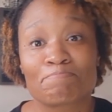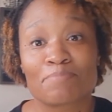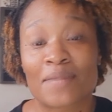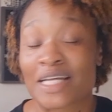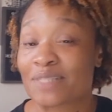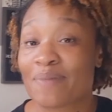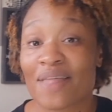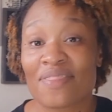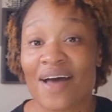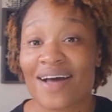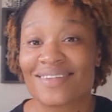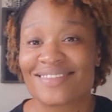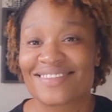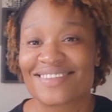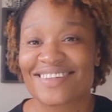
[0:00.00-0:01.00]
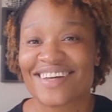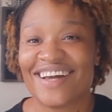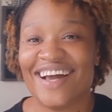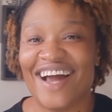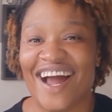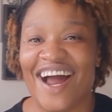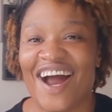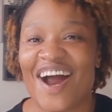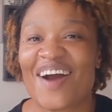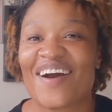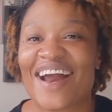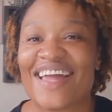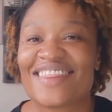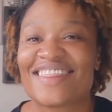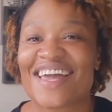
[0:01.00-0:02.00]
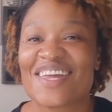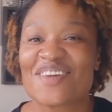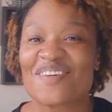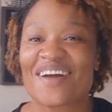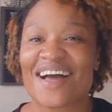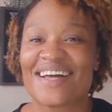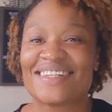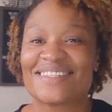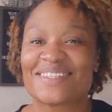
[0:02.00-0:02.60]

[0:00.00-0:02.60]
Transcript: that's my thoughts. All right. Thank you, guys.